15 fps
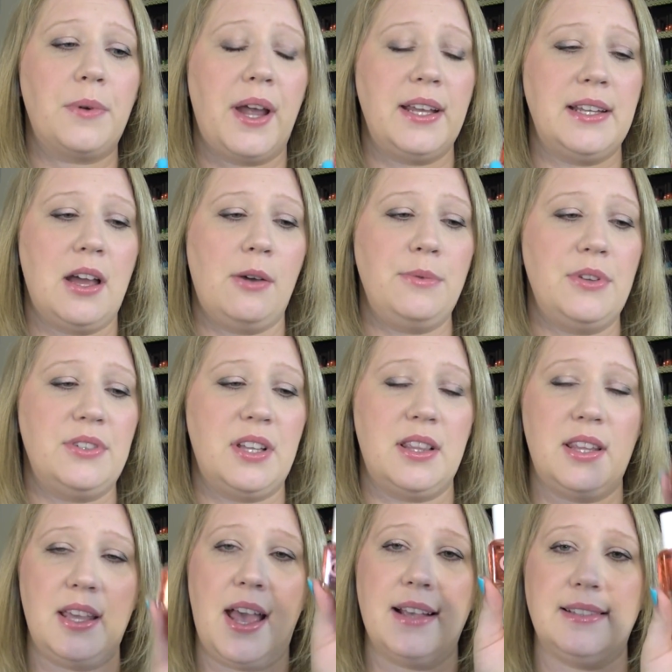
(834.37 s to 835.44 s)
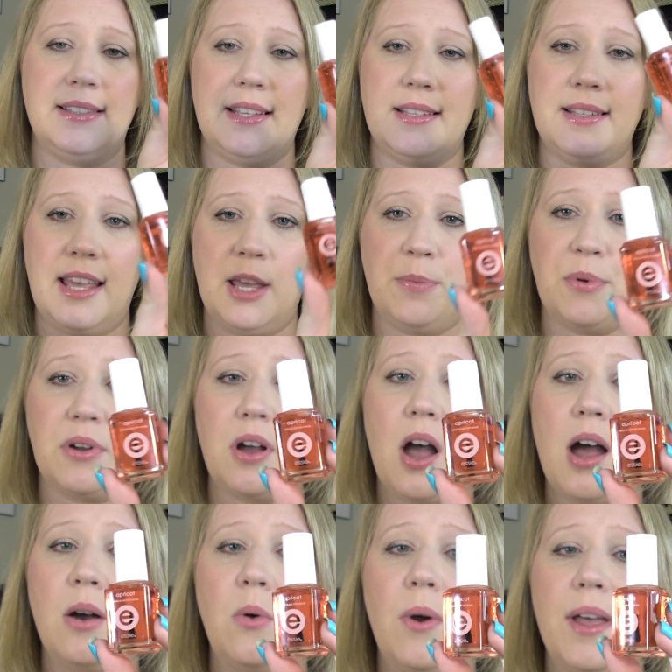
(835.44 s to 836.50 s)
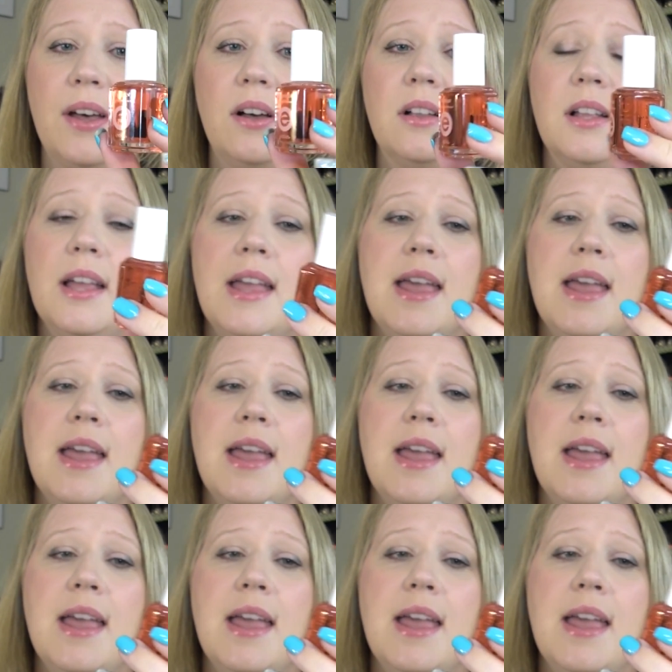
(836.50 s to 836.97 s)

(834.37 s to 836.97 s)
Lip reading: Right now I'm using the Essie's Apricot Oil,